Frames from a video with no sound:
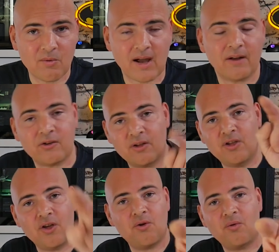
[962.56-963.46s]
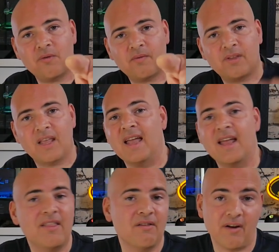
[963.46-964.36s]
we'll catch you
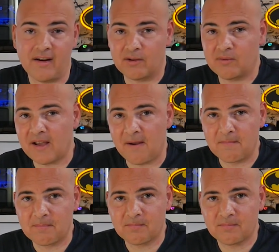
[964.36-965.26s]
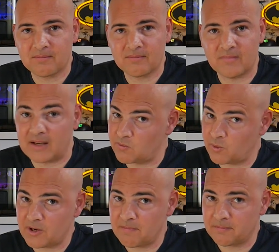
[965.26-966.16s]
in the very next video. Thanks for
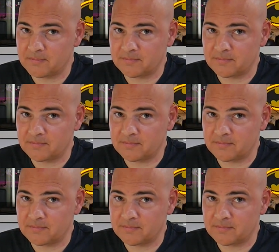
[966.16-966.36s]
watching.